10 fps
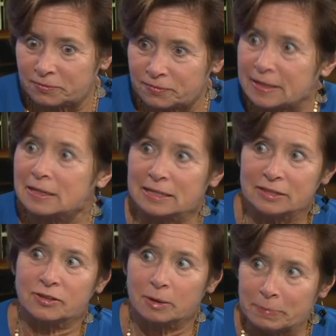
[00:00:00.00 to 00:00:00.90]

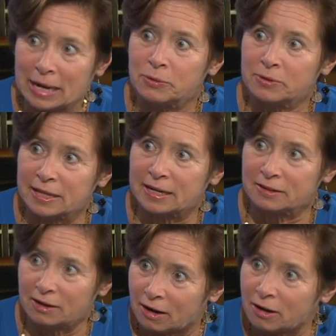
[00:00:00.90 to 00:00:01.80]
feelings about
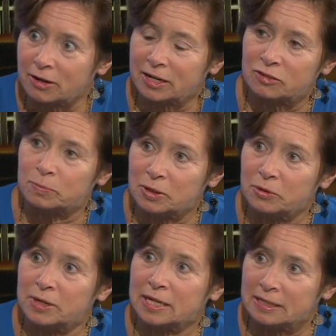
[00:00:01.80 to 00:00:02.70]
that are
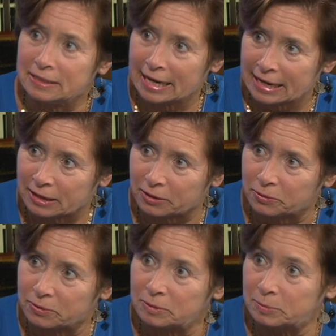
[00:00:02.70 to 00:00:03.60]
exploding
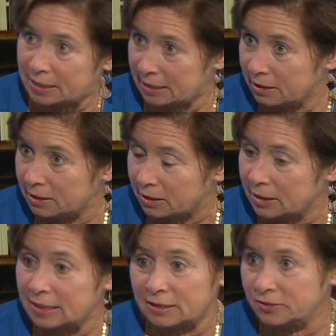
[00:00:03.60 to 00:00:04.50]
now, but they are.
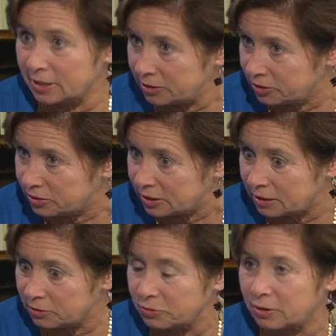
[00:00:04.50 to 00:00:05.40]
And it's not just
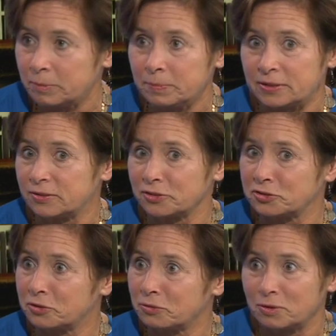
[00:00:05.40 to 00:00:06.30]
Donald Trump, it's
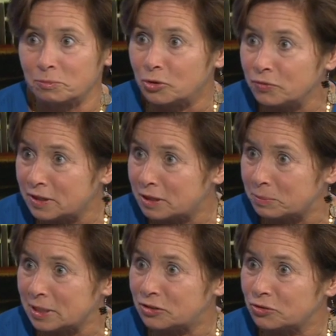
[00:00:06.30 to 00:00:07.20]
also the movie The
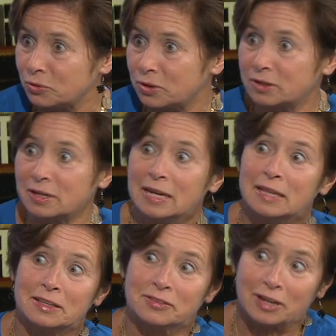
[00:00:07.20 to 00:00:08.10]
Big Short,
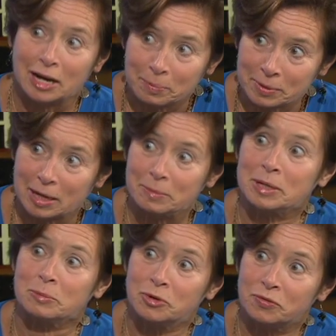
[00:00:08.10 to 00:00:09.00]
this
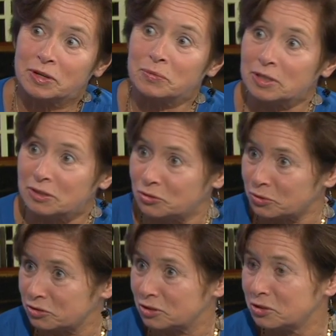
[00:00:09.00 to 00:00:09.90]
upcoming movie with
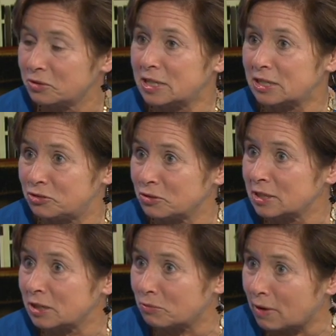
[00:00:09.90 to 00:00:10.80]
George Clooney and
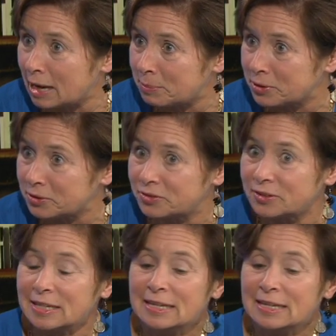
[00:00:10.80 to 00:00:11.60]
Julia Roberts.